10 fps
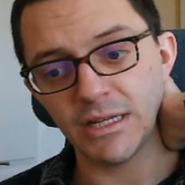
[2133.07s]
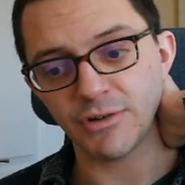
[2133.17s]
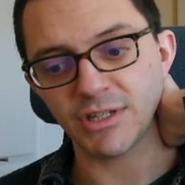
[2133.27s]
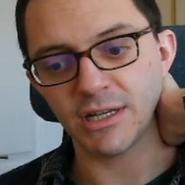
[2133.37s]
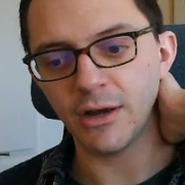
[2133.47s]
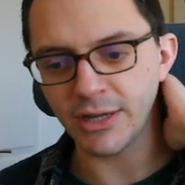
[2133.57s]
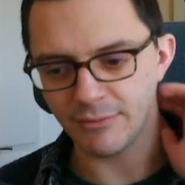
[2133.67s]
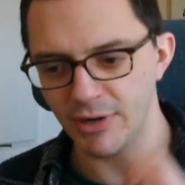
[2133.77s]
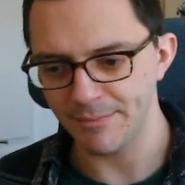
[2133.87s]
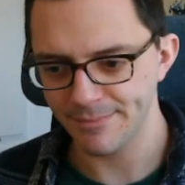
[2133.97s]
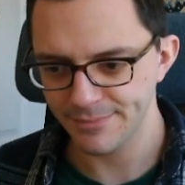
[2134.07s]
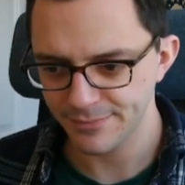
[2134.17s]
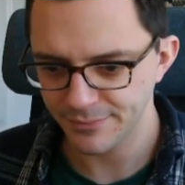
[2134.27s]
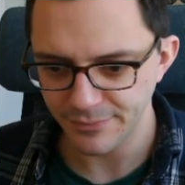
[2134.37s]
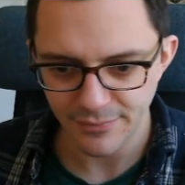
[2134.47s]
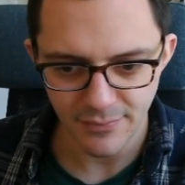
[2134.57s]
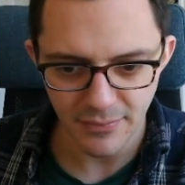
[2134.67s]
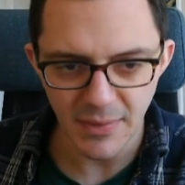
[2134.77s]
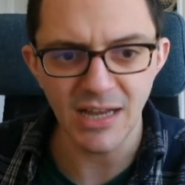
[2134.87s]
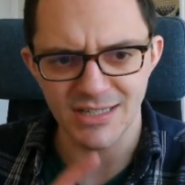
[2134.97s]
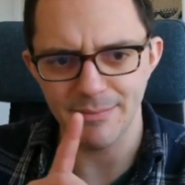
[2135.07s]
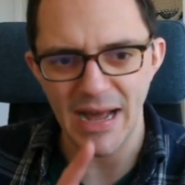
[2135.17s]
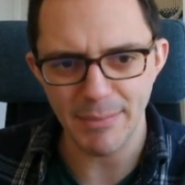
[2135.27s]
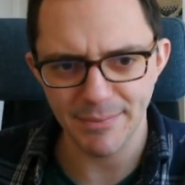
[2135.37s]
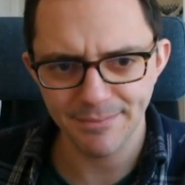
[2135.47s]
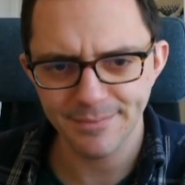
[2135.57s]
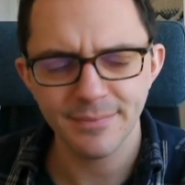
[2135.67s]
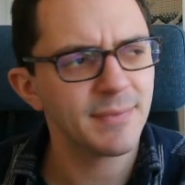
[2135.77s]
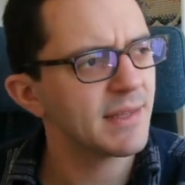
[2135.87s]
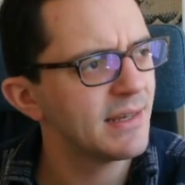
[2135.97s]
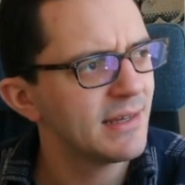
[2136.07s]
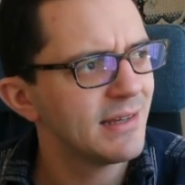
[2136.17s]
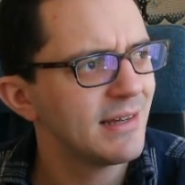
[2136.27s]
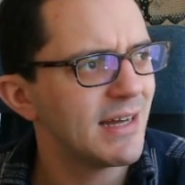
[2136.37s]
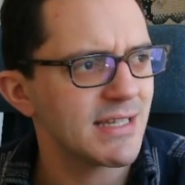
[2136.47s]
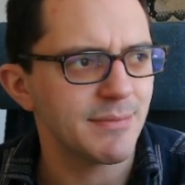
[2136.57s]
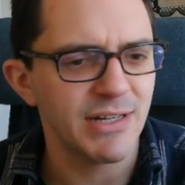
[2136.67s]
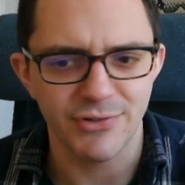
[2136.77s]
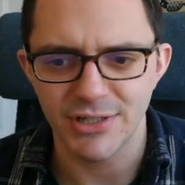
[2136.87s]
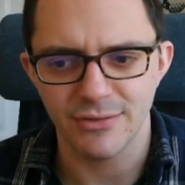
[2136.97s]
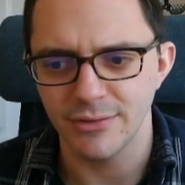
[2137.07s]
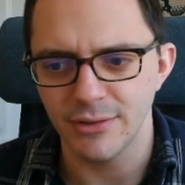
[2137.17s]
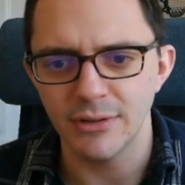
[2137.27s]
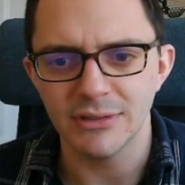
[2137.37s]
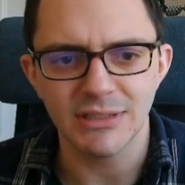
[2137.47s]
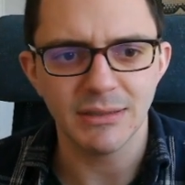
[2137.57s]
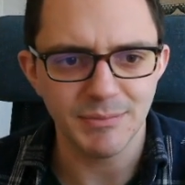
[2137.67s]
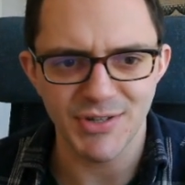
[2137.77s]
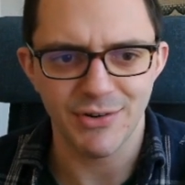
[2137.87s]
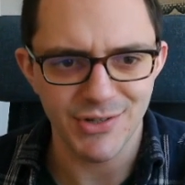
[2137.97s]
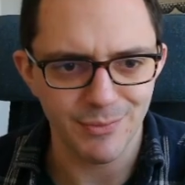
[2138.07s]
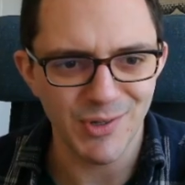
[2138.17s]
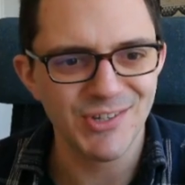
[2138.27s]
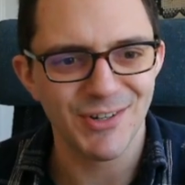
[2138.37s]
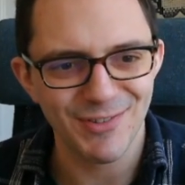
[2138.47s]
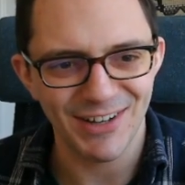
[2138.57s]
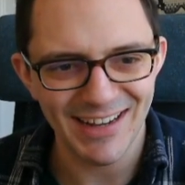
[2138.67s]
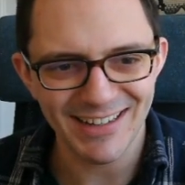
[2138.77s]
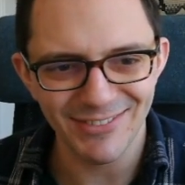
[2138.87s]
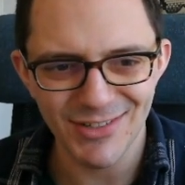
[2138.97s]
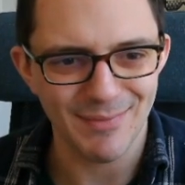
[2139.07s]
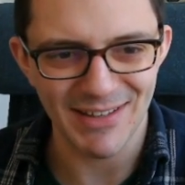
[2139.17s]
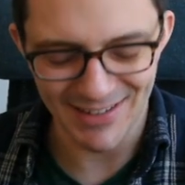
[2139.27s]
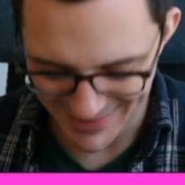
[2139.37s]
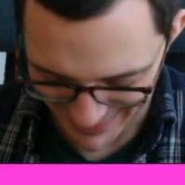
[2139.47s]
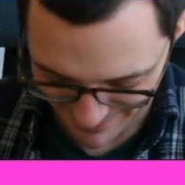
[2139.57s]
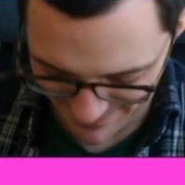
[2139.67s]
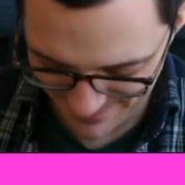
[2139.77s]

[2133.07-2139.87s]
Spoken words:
Interesting. Okay, right. As a map. As a matrix for zeros and ones off diagonal, something like that.